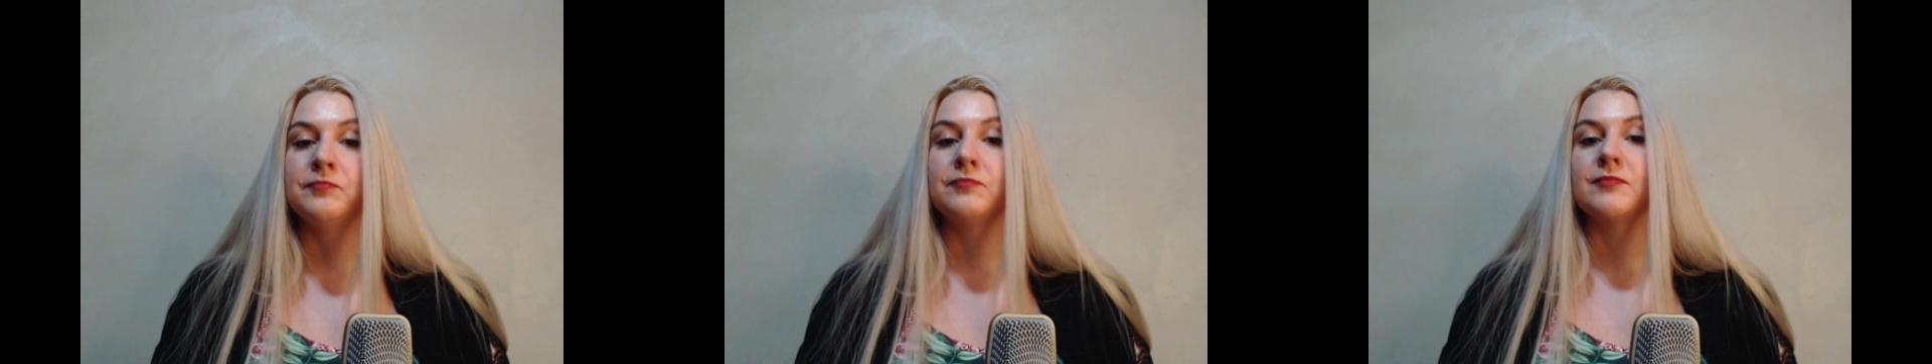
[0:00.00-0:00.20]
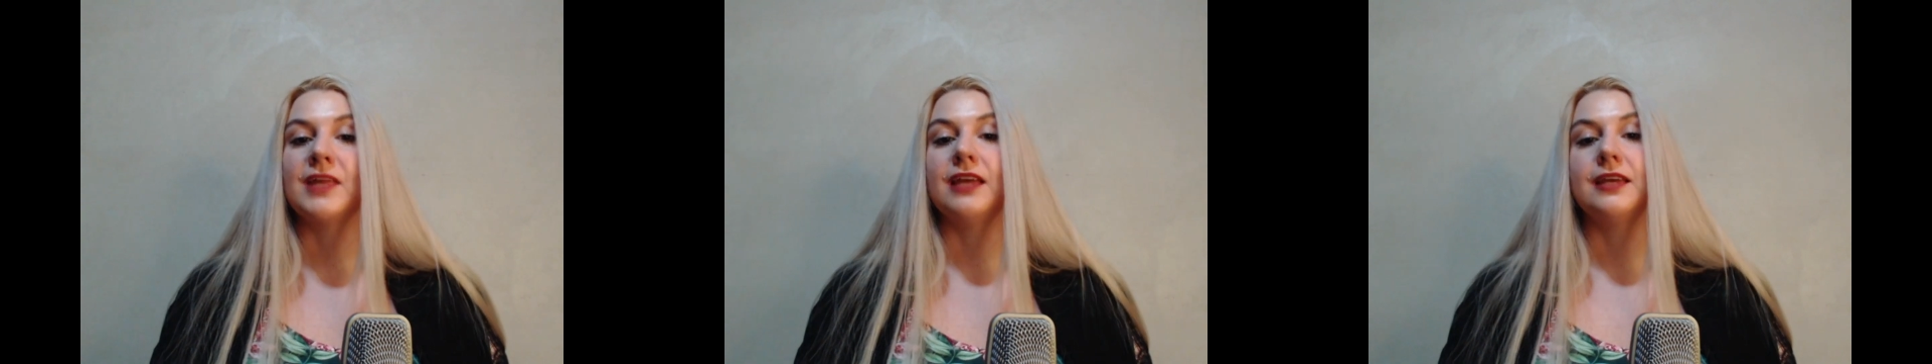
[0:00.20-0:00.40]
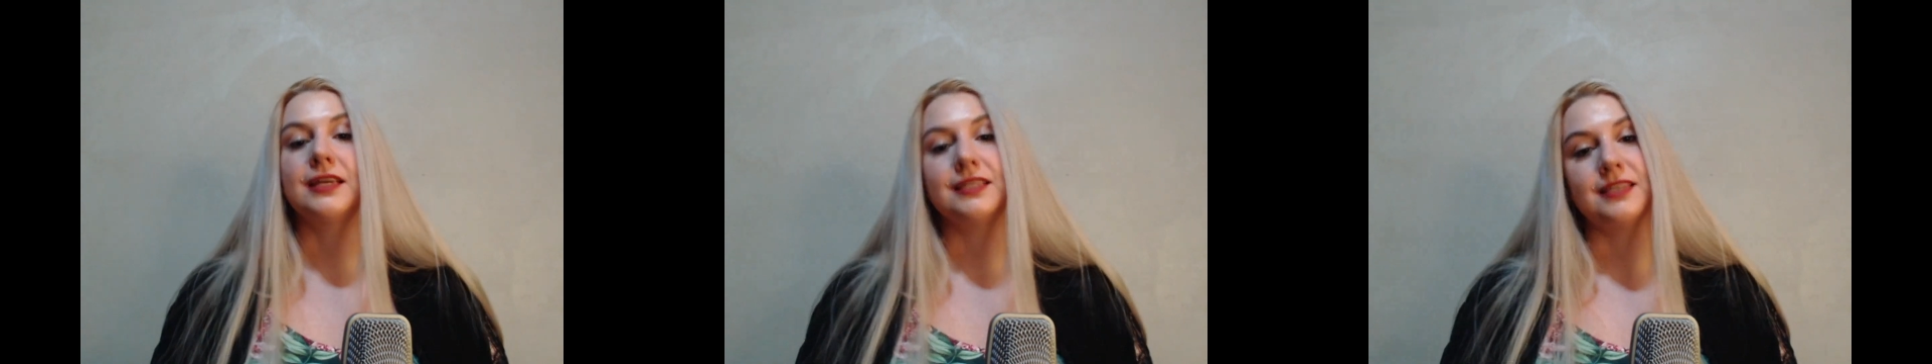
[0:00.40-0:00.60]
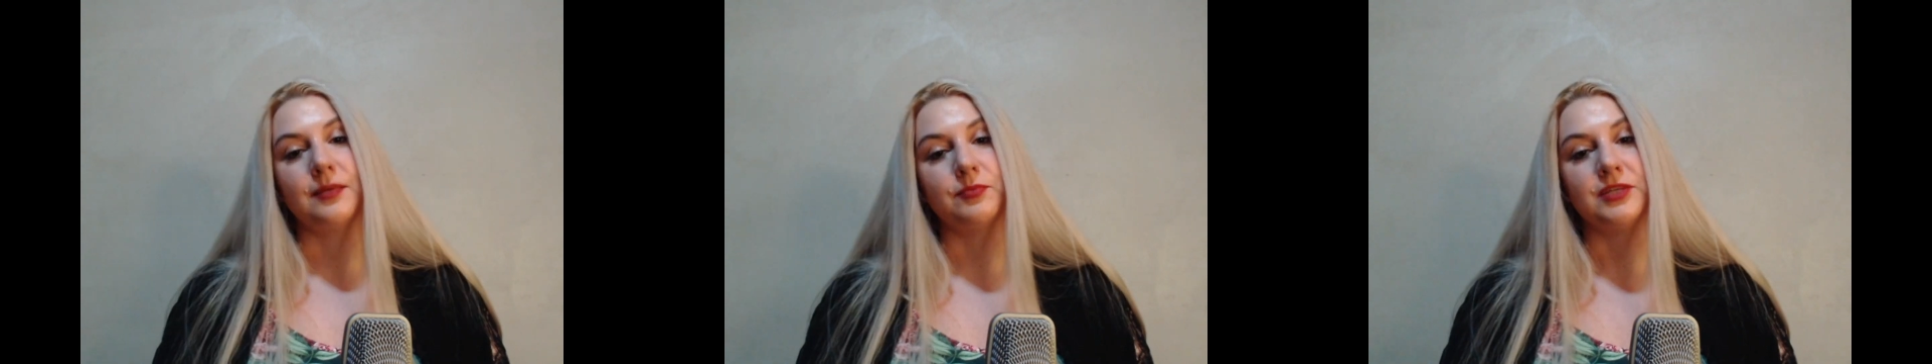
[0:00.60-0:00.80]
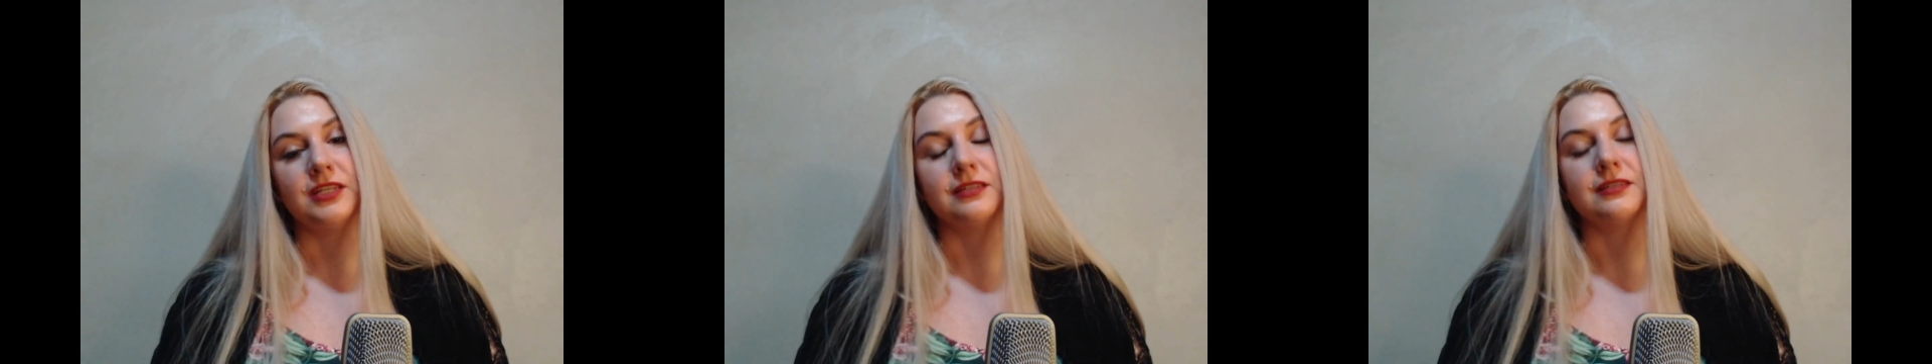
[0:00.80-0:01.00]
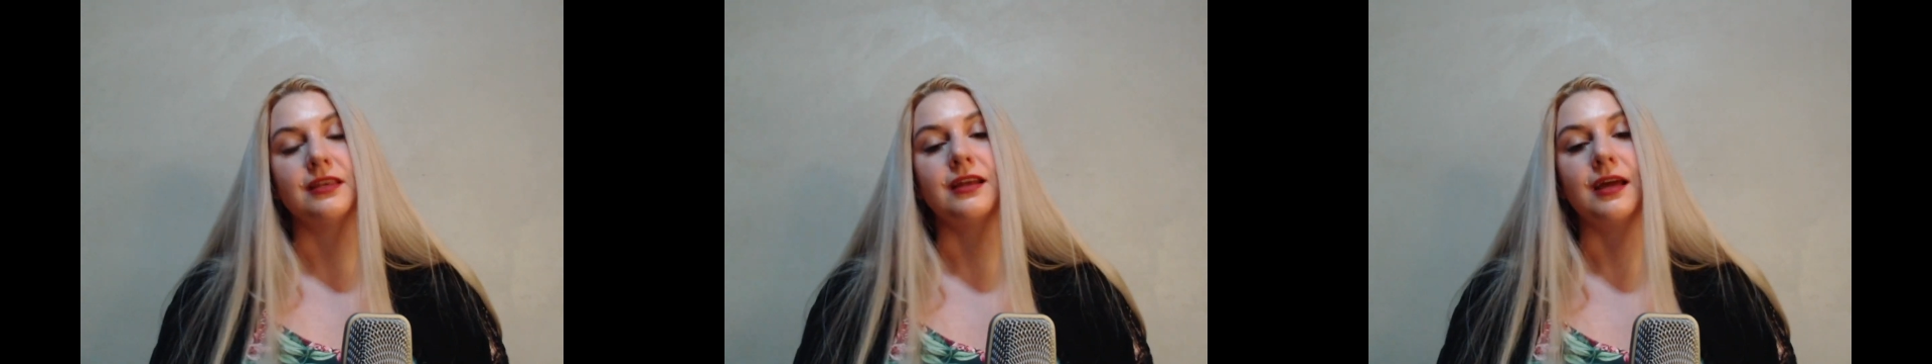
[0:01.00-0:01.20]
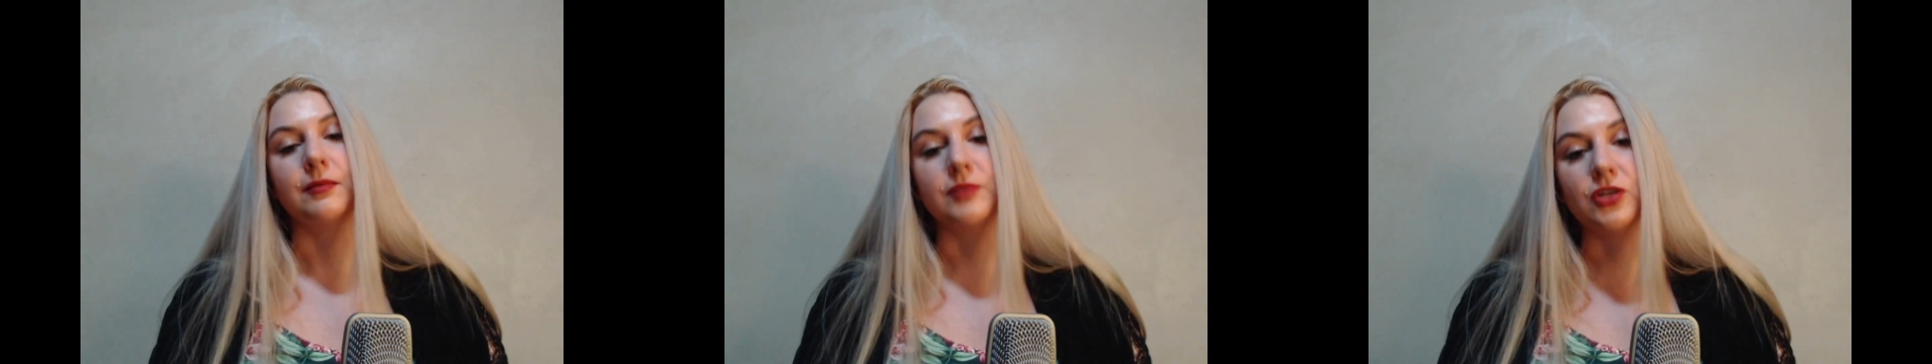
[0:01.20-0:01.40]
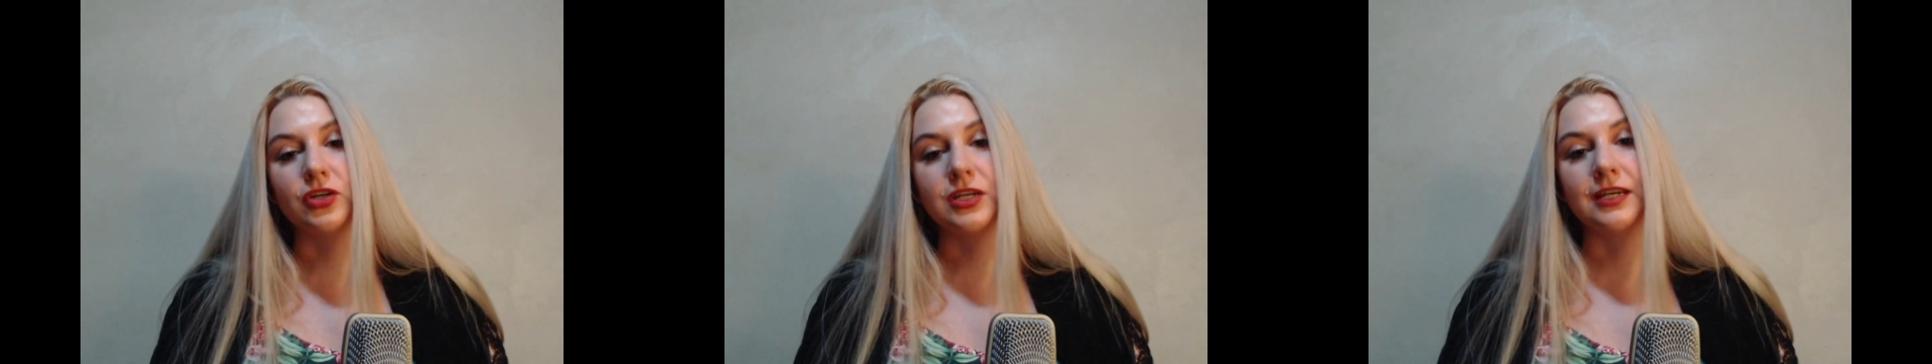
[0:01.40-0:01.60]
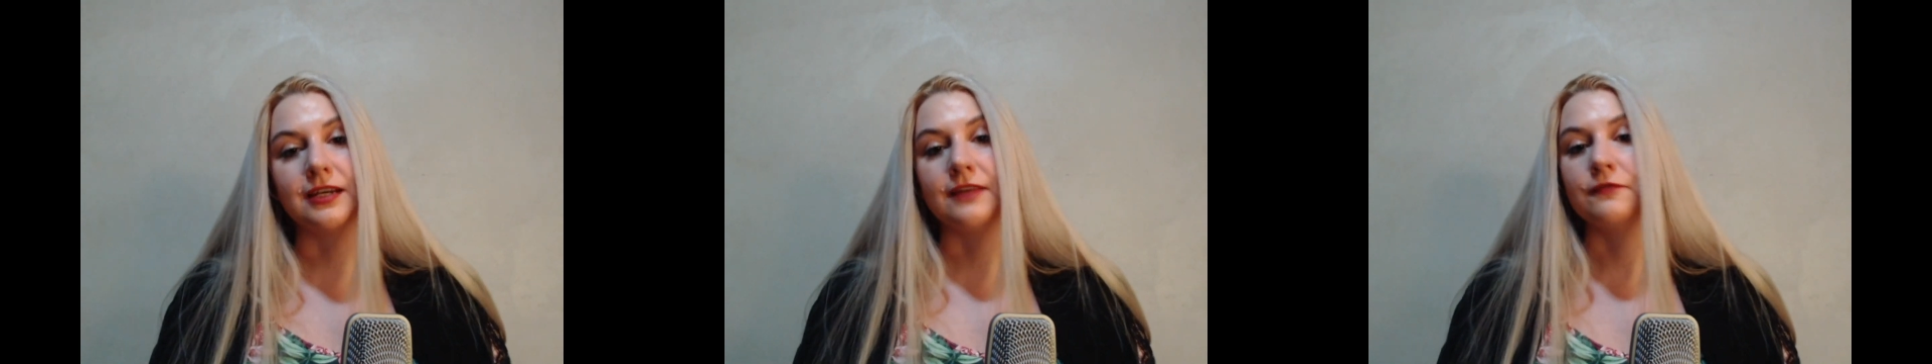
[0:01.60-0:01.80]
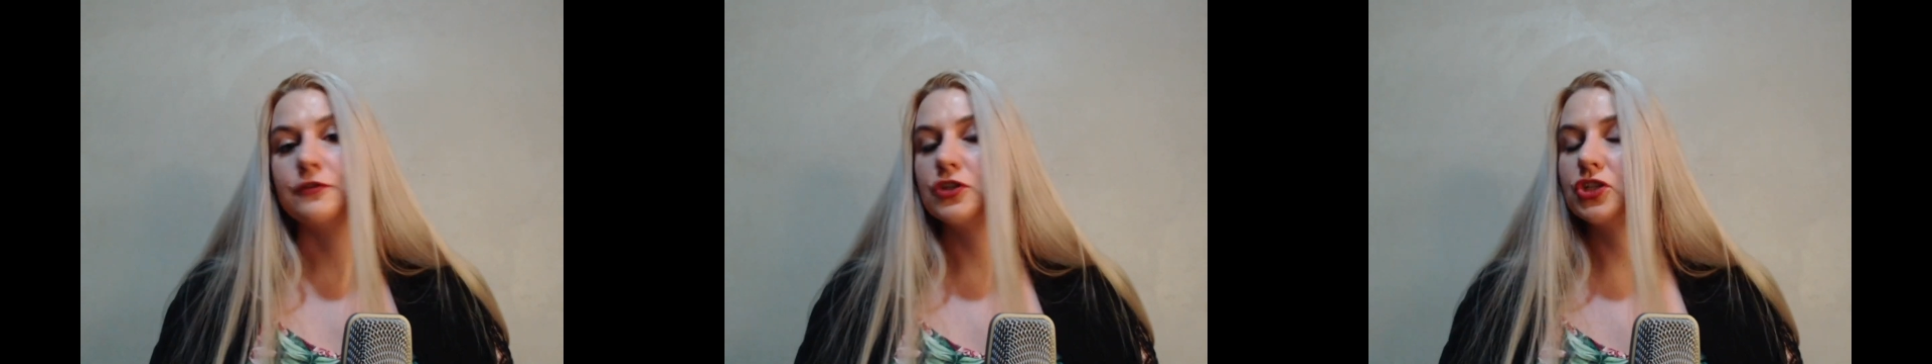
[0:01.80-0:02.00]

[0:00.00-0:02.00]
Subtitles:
and acceptance, and I'm good enough